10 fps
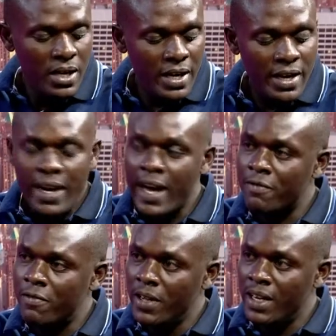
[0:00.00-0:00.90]
Ile
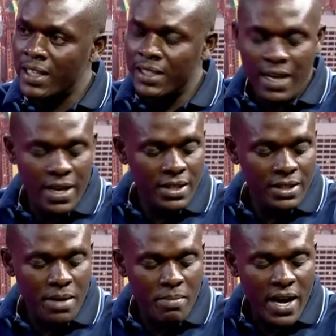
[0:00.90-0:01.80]
nerve
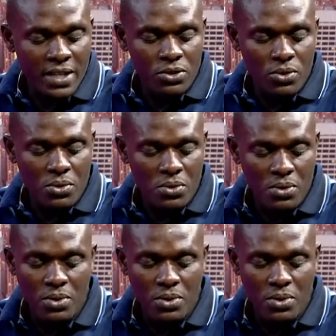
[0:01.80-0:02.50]
inashikanisha muscle.